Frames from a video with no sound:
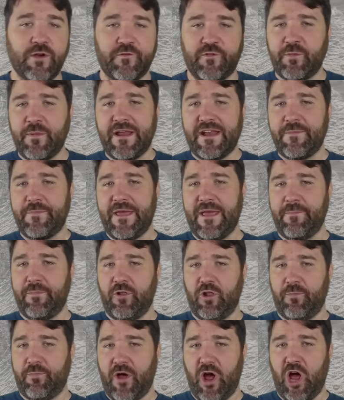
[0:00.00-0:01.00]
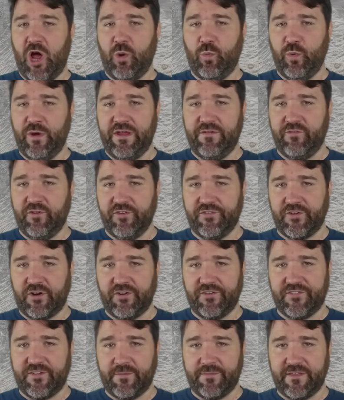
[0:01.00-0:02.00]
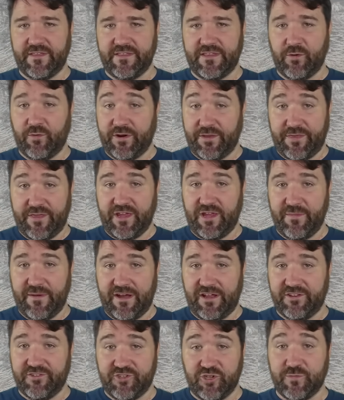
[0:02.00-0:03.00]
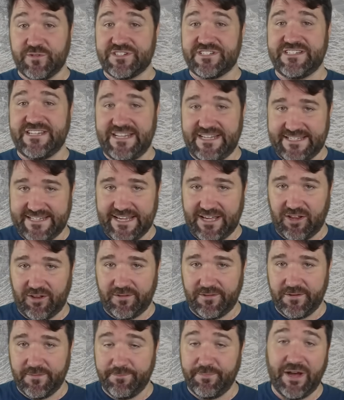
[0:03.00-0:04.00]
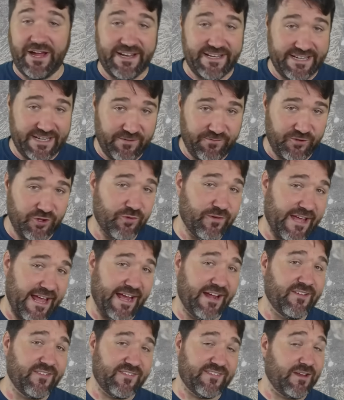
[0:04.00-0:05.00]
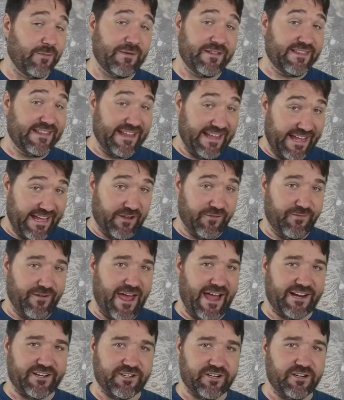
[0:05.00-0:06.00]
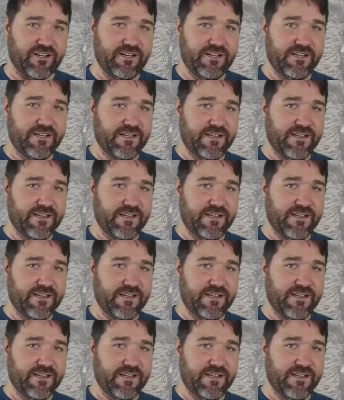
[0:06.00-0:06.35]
For many people, palm weevils aren't something they want to think about in too much detail, but if you can stomach the ick factor,